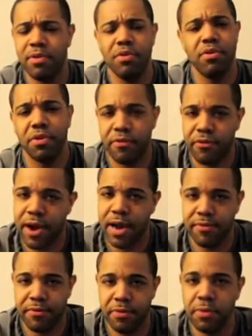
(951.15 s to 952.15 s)
you know the
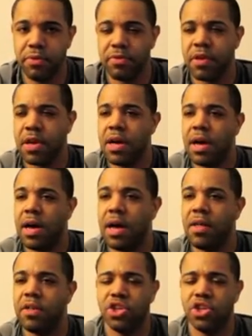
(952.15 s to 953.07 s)
fried foods uh,